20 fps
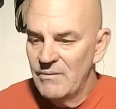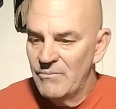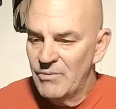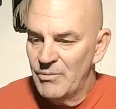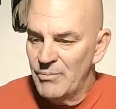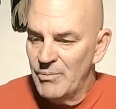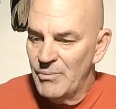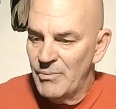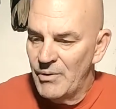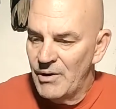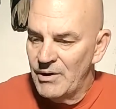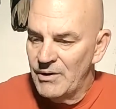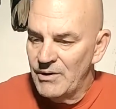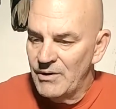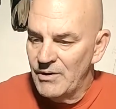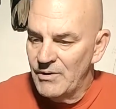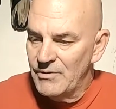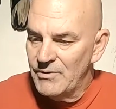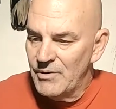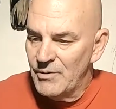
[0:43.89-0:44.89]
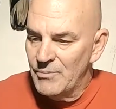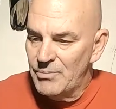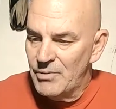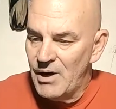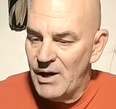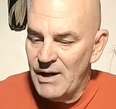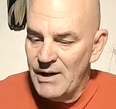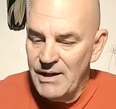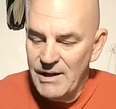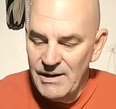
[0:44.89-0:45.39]
We'll be weighing up the
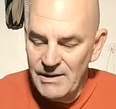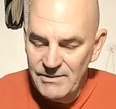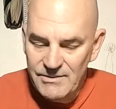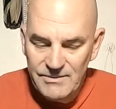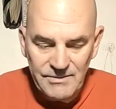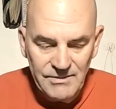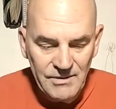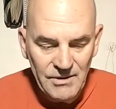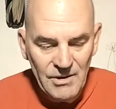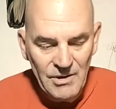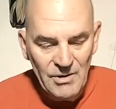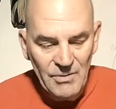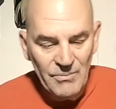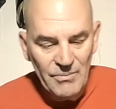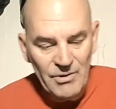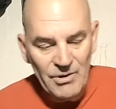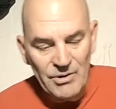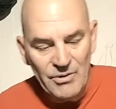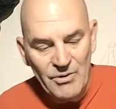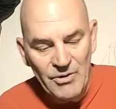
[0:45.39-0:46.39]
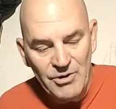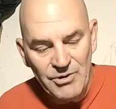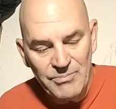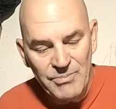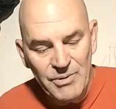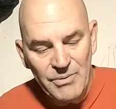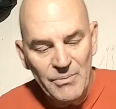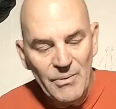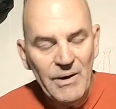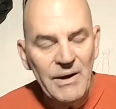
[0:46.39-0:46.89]
broadheads. We're going to
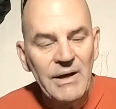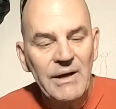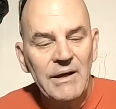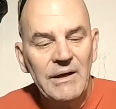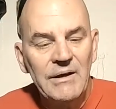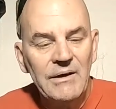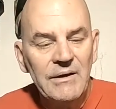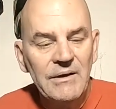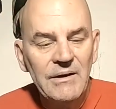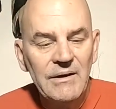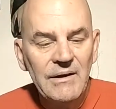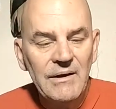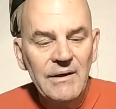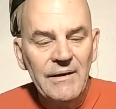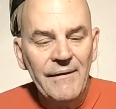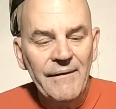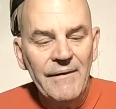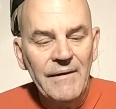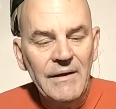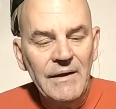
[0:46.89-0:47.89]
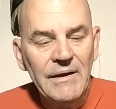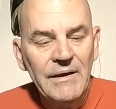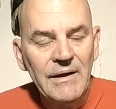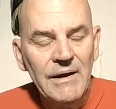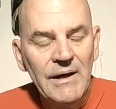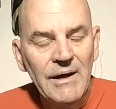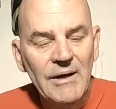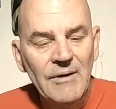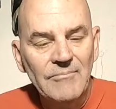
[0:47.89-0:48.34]
be weighing the